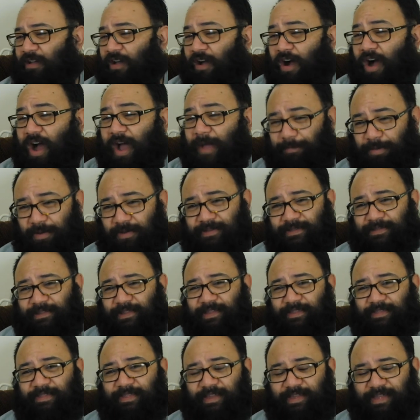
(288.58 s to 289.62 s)
I
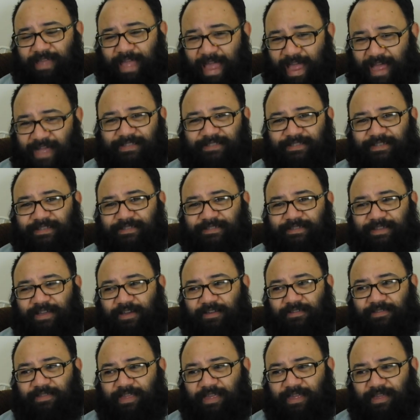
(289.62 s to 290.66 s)
personally think access to
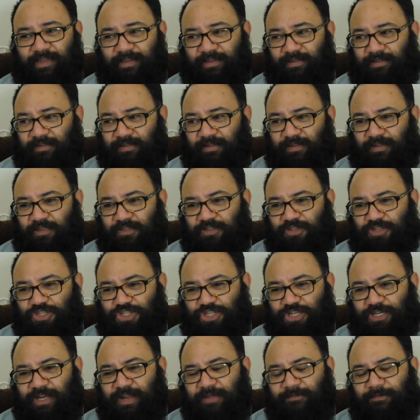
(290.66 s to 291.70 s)
healthcare. You
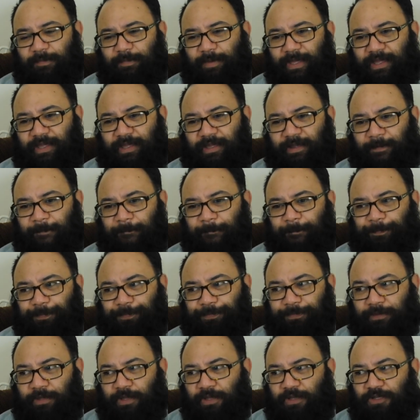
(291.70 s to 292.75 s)
should never be
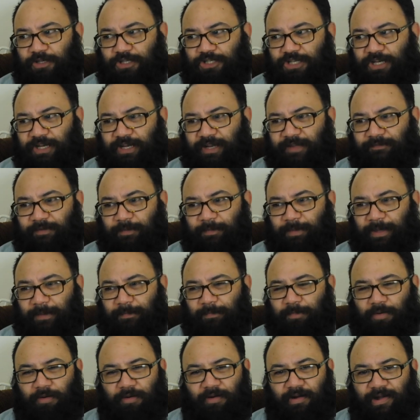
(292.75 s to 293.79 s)

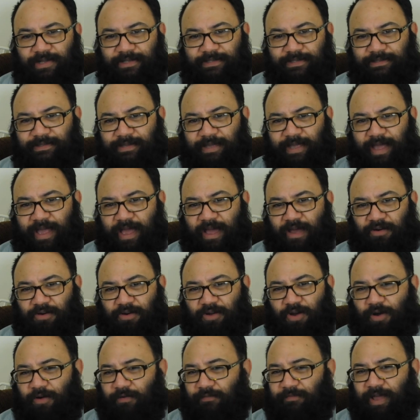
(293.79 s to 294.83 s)
priced out
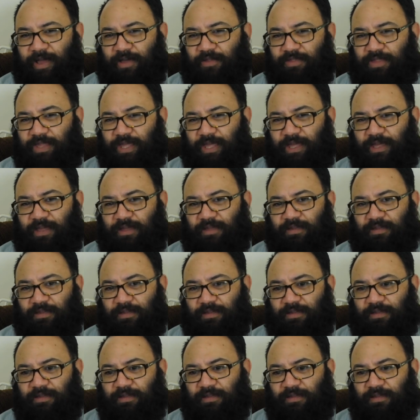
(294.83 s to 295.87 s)
of healthcare.
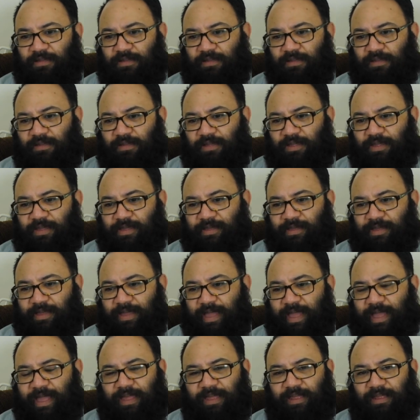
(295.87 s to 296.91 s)

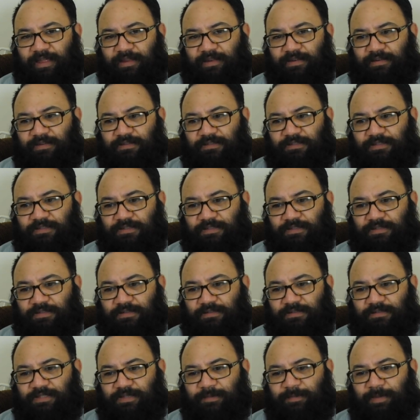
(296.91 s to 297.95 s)
And
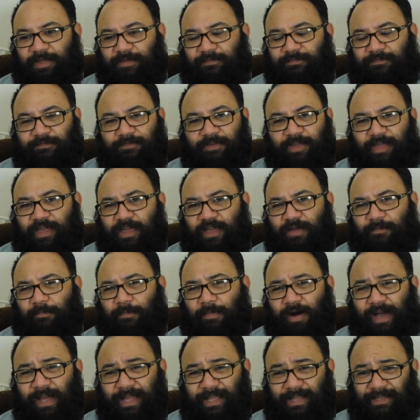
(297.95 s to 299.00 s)
to be fair,
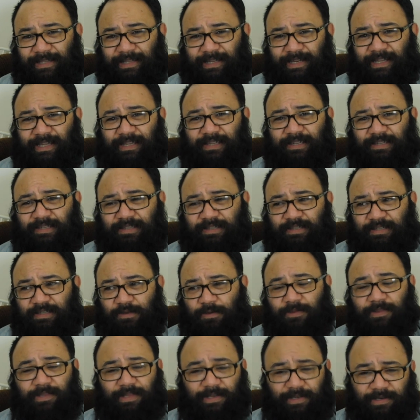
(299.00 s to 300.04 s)
my clinic
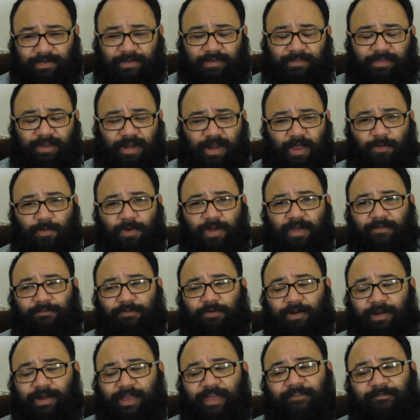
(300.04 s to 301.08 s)
but the clinic that I work
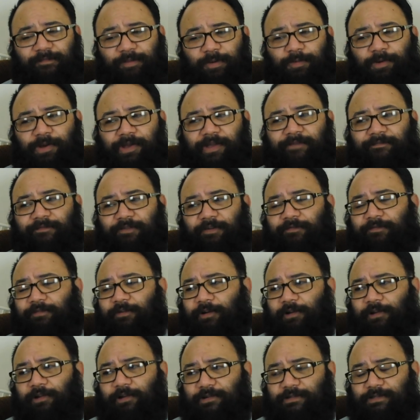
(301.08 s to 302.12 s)
for and have been working for
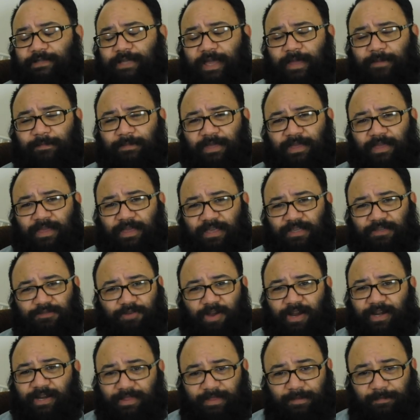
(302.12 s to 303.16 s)
a long time is
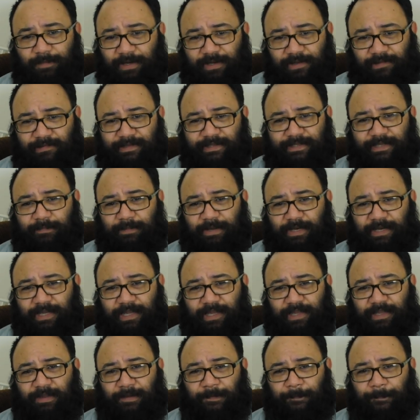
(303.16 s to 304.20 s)
right in the middle of the CBD.